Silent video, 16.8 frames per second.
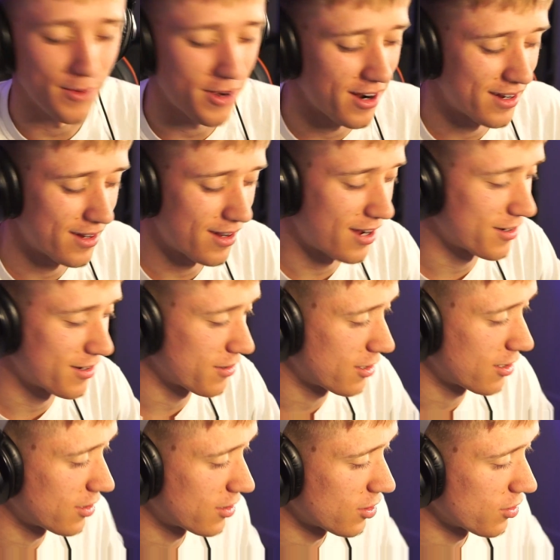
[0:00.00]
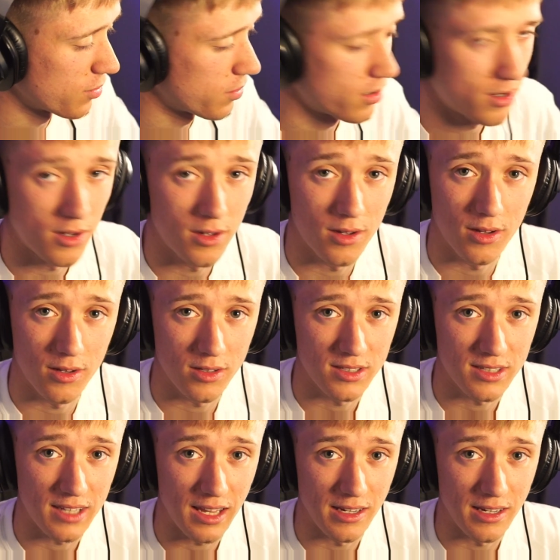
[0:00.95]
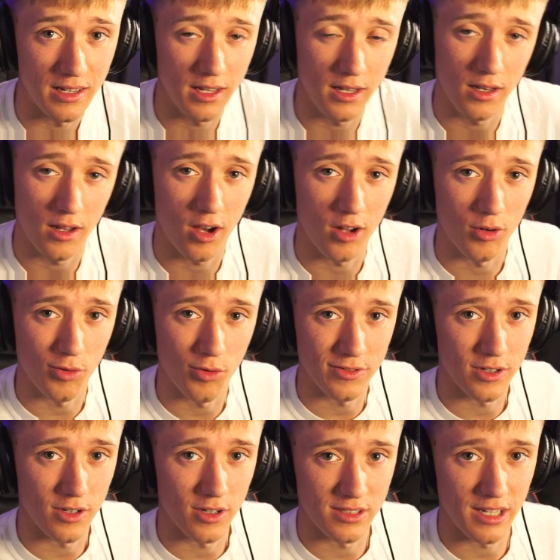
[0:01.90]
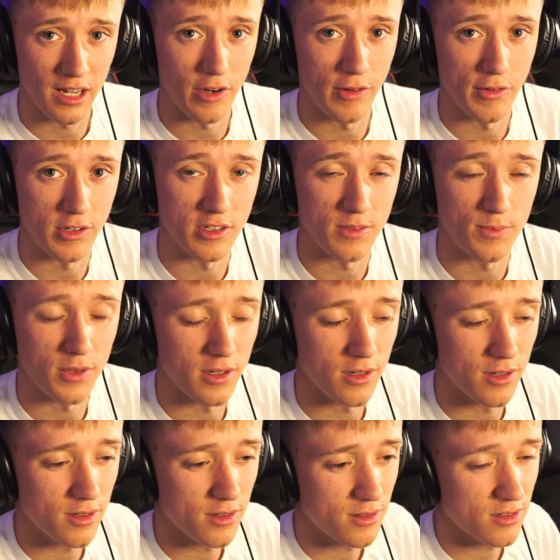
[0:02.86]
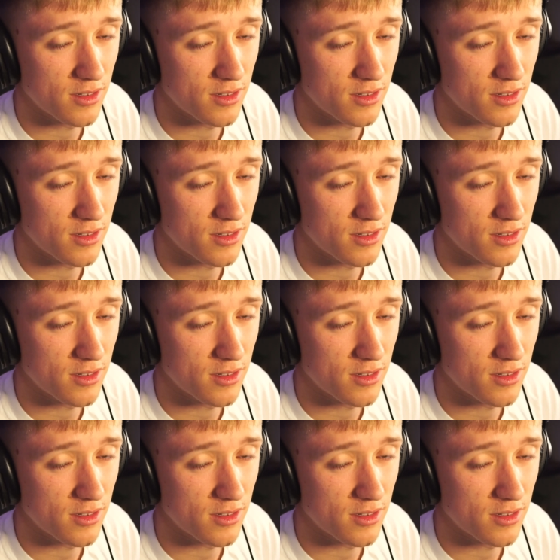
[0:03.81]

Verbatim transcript: All right, I don't condone skating in unauthorized areas, but